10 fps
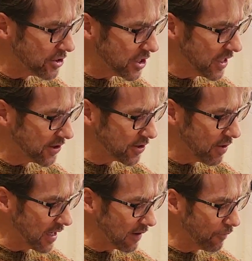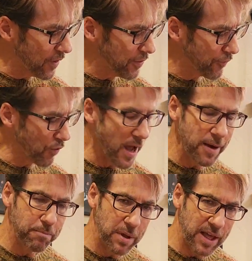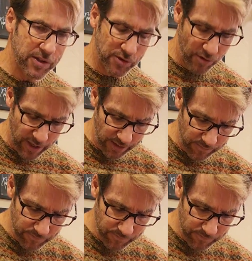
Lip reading: G string, 5th fret B string.